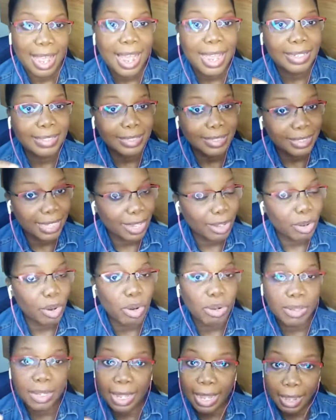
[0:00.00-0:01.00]
I say,
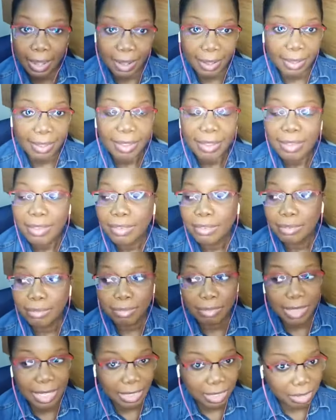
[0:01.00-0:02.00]
okay,
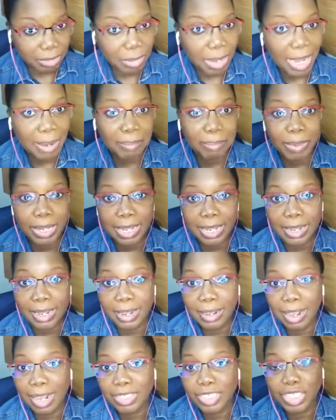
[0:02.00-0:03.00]
this may
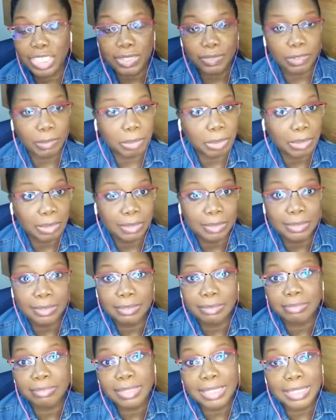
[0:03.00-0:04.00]
be
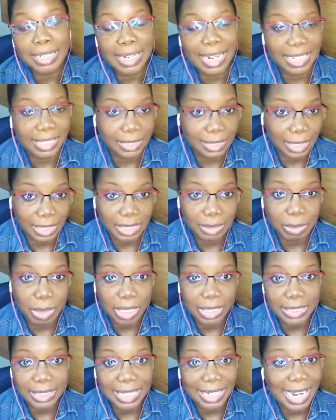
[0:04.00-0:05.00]
achievable in the next 6
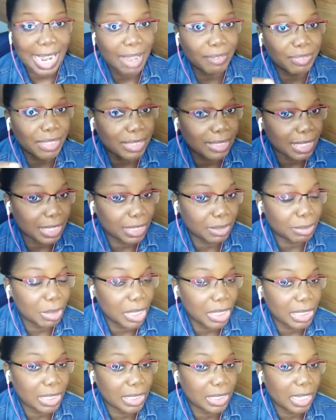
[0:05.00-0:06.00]
months. And after 6
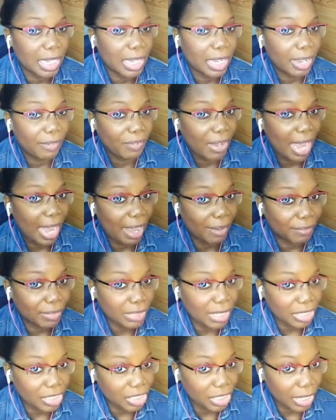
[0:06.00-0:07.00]
months, if I
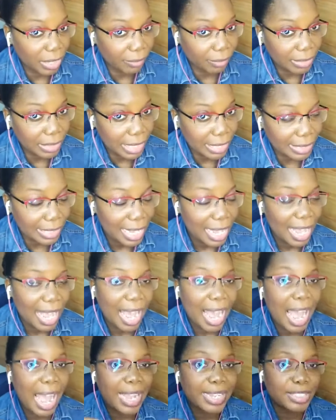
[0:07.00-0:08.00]
haven't achieved it,
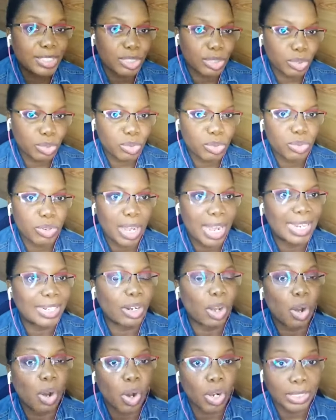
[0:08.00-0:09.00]
I do
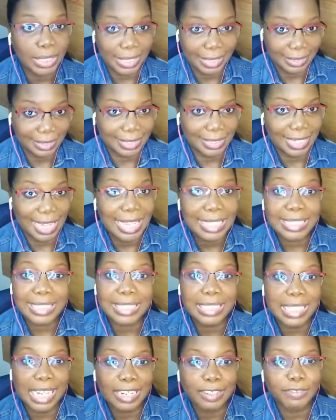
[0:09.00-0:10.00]
an audit, a
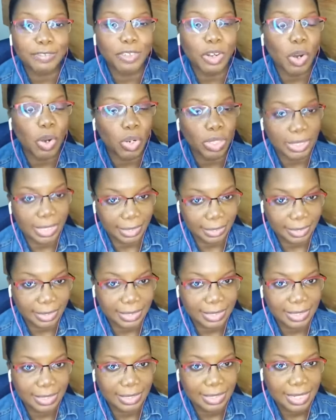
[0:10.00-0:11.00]

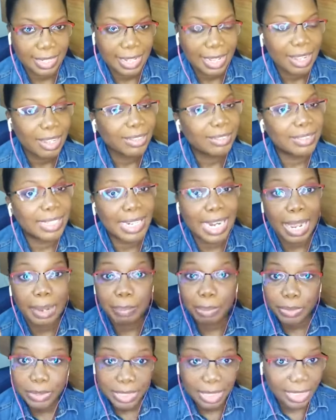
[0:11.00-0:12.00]
self-audit. Did I
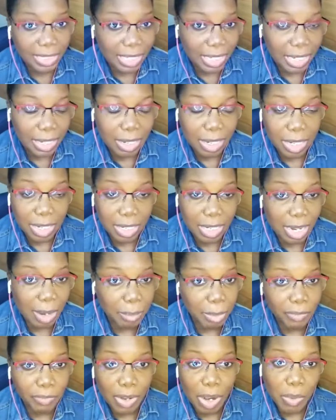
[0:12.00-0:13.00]
put in the
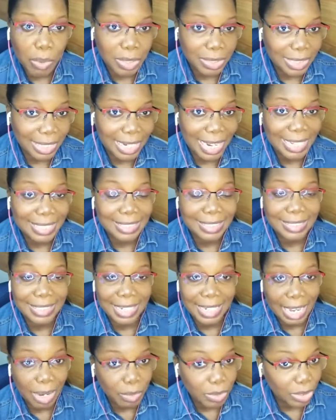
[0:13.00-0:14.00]
number of hours that I
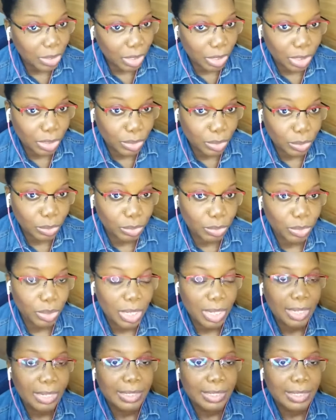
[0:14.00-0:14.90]
said I was going to do?